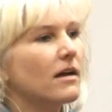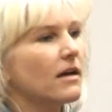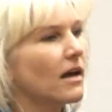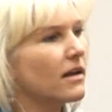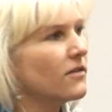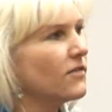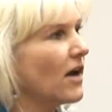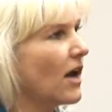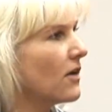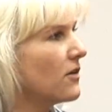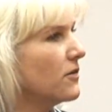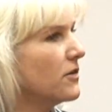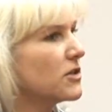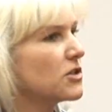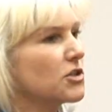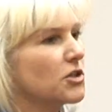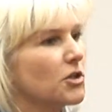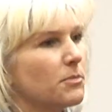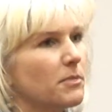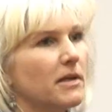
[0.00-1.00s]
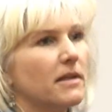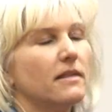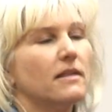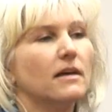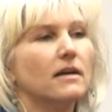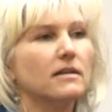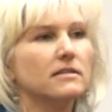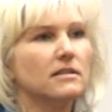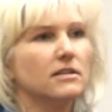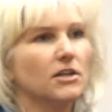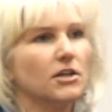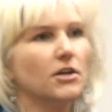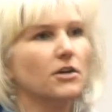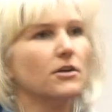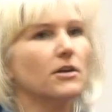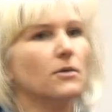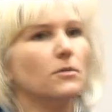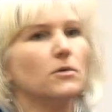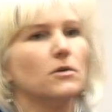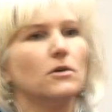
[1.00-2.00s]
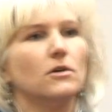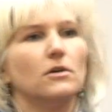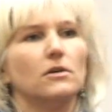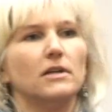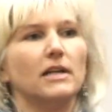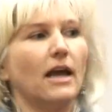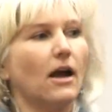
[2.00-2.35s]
kind of how to interpret the security rule